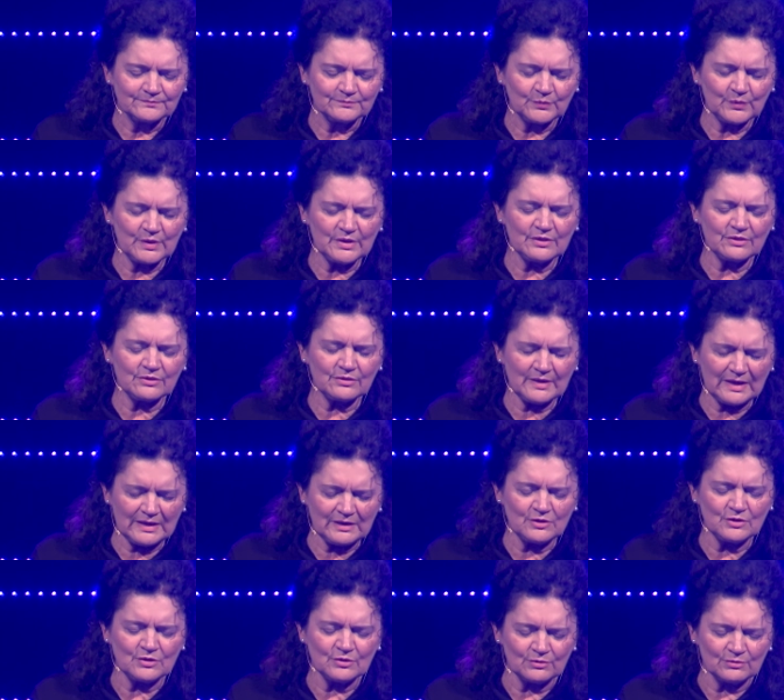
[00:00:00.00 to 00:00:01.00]
We
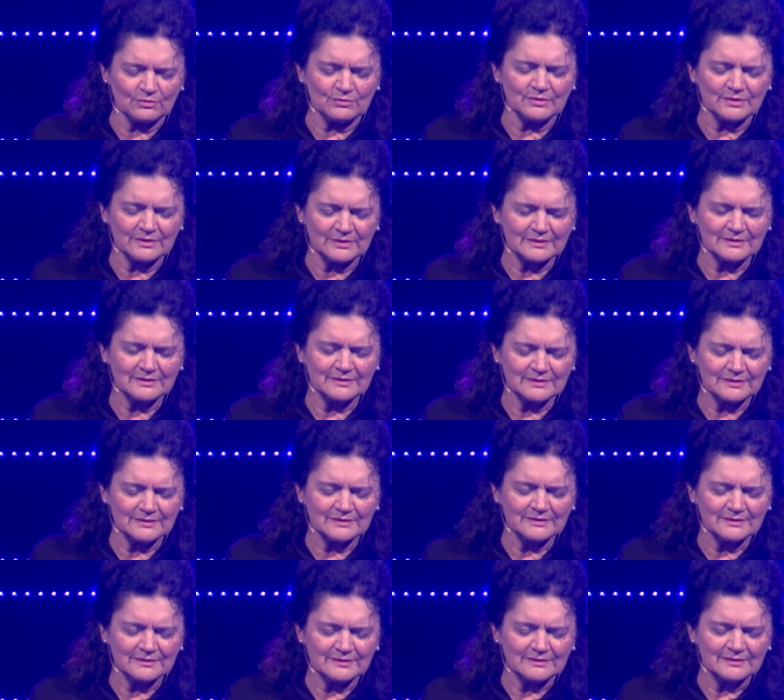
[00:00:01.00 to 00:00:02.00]
thank
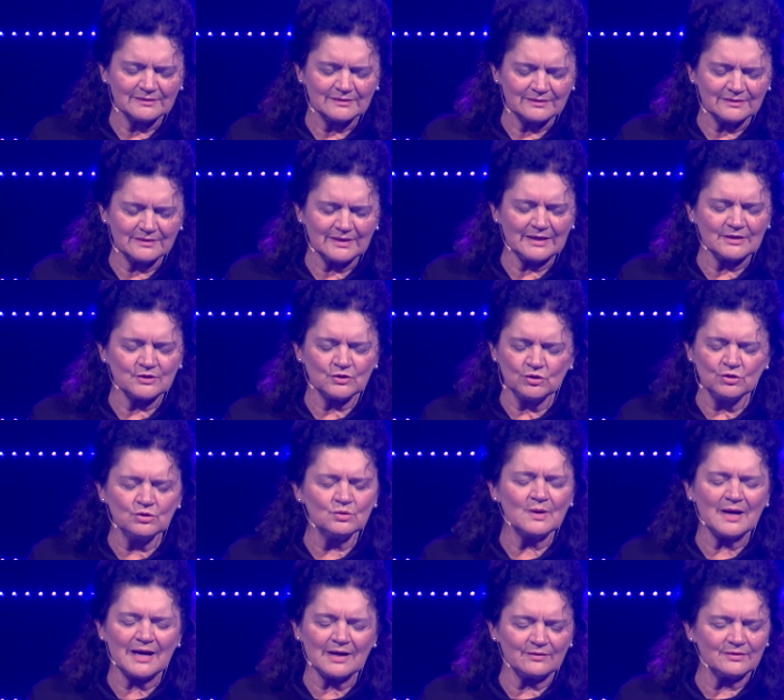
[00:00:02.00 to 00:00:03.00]
you that you
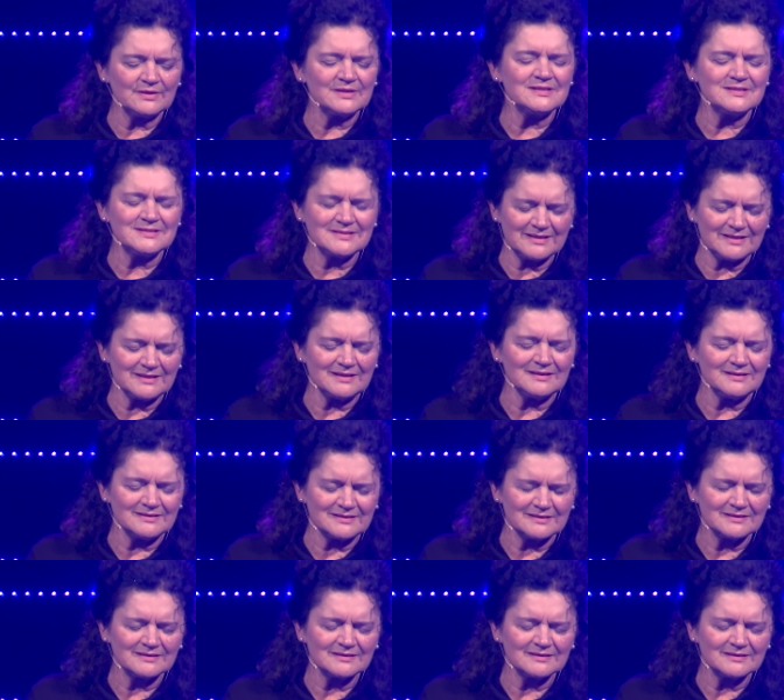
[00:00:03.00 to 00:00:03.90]
are indeed